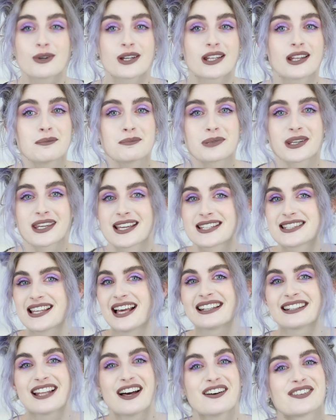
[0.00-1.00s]
it because
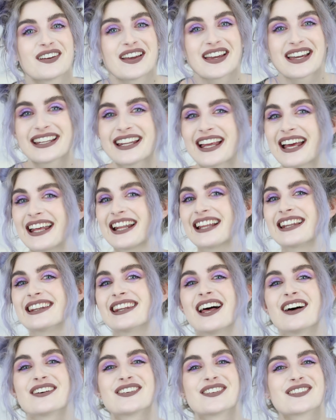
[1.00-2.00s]
I love it and I
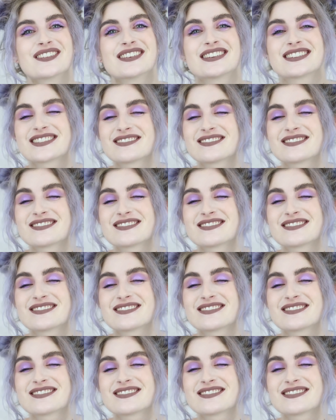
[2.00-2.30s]
love